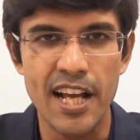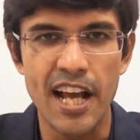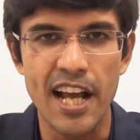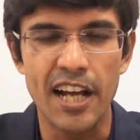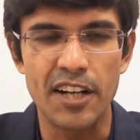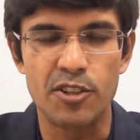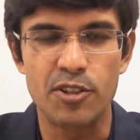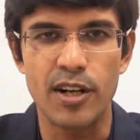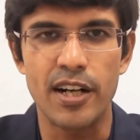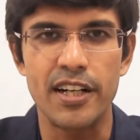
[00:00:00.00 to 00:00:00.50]

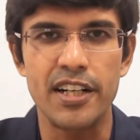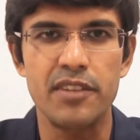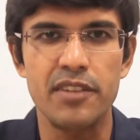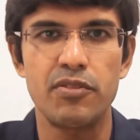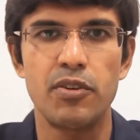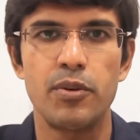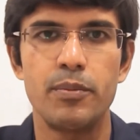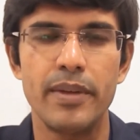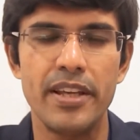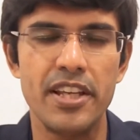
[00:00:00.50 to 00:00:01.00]
and run it
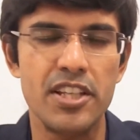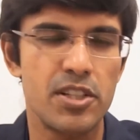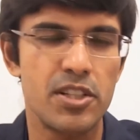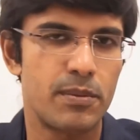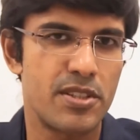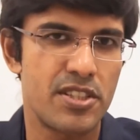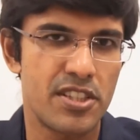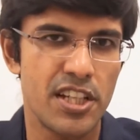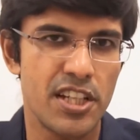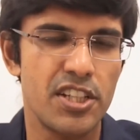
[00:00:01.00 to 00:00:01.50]
from each of
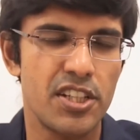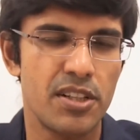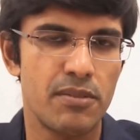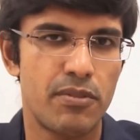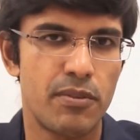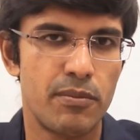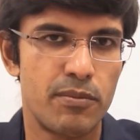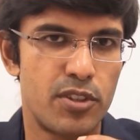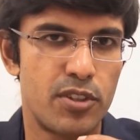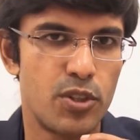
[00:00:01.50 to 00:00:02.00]
the session
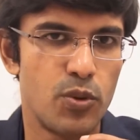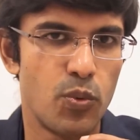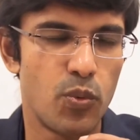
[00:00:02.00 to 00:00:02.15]
from